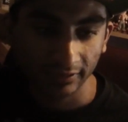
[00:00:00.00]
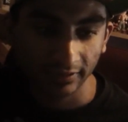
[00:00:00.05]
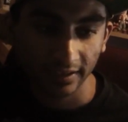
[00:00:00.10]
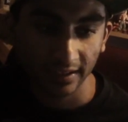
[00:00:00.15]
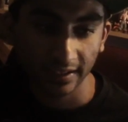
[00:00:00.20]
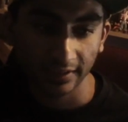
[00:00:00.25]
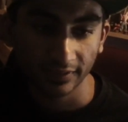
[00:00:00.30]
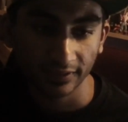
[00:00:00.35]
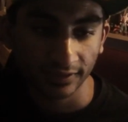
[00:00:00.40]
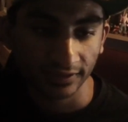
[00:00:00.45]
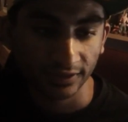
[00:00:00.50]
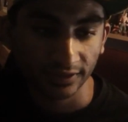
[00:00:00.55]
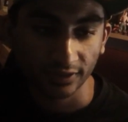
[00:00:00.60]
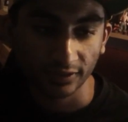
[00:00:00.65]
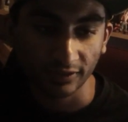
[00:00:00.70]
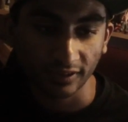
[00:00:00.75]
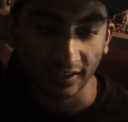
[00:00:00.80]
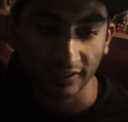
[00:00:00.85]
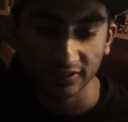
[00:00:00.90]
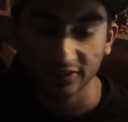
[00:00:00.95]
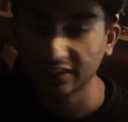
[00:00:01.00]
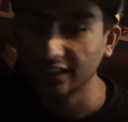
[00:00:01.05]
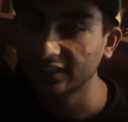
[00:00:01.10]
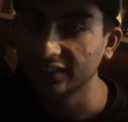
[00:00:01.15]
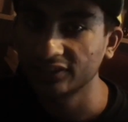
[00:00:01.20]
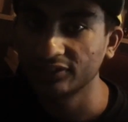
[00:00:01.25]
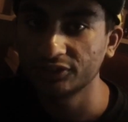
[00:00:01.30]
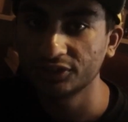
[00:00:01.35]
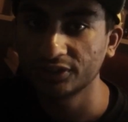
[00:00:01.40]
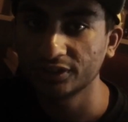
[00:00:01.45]
Whatever. You know, I was
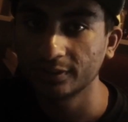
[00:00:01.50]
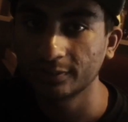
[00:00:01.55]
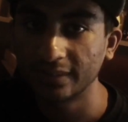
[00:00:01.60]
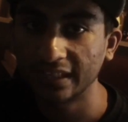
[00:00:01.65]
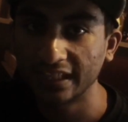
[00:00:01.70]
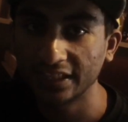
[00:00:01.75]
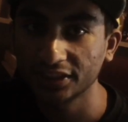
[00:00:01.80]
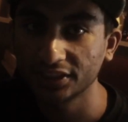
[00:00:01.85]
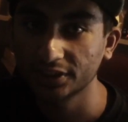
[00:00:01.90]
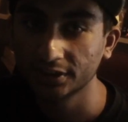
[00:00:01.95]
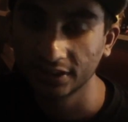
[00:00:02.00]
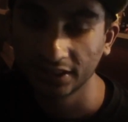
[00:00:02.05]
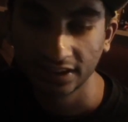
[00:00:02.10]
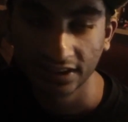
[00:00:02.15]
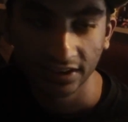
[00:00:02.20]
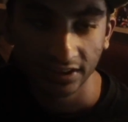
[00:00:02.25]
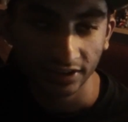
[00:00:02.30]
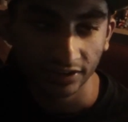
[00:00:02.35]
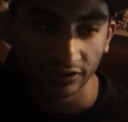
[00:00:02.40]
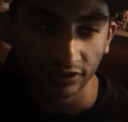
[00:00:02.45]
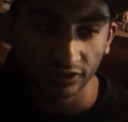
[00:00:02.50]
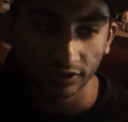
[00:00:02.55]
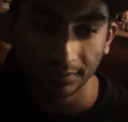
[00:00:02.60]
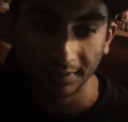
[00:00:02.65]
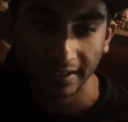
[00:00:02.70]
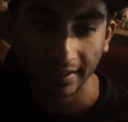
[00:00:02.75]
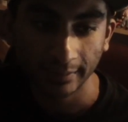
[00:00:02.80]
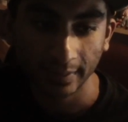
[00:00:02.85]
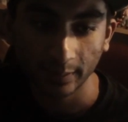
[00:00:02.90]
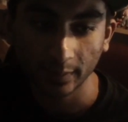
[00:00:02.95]
like, you shouldn't bash
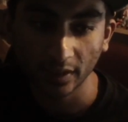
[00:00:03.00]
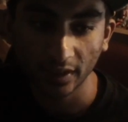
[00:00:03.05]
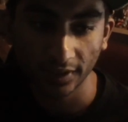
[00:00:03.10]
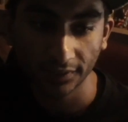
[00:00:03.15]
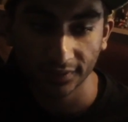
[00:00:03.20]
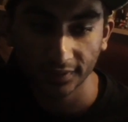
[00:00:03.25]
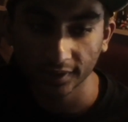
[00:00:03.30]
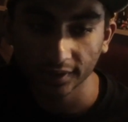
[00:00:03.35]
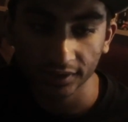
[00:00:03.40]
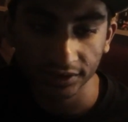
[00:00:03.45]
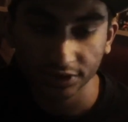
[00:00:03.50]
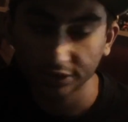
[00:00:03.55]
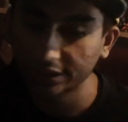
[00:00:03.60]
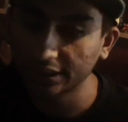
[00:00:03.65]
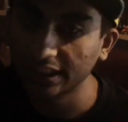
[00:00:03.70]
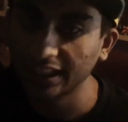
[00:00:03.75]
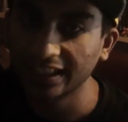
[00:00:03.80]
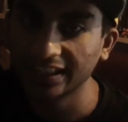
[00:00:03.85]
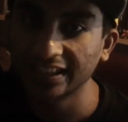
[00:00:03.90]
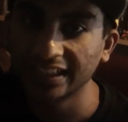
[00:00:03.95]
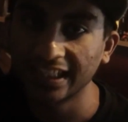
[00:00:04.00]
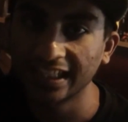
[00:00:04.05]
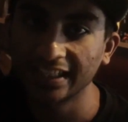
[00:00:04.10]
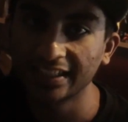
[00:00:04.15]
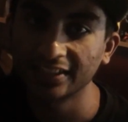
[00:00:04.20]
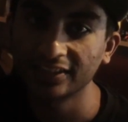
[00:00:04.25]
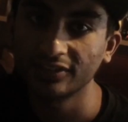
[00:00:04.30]
YouTube Anime Mafia, shit like that.